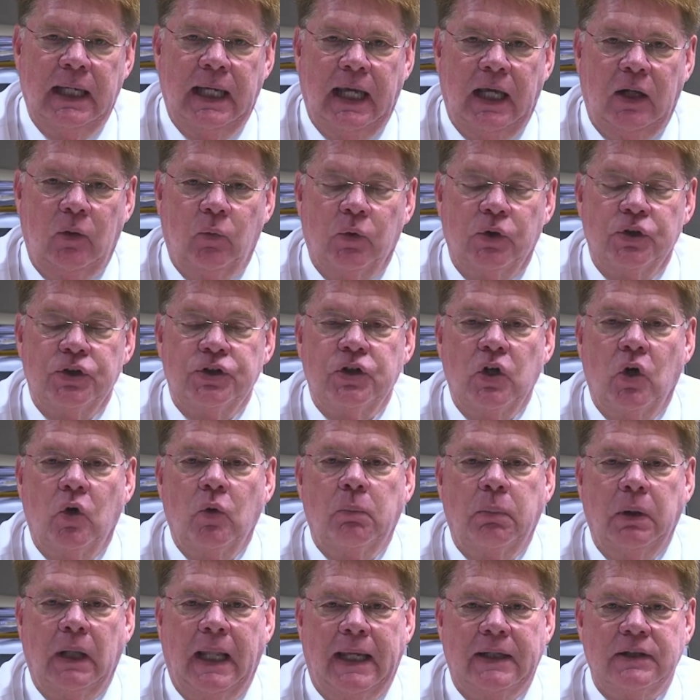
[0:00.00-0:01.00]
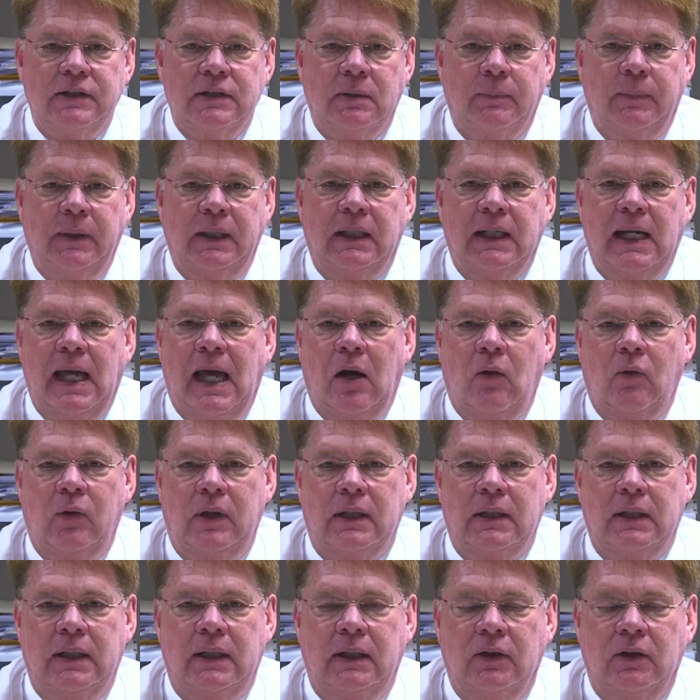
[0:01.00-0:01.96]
And we're so blessed to be in Howie in the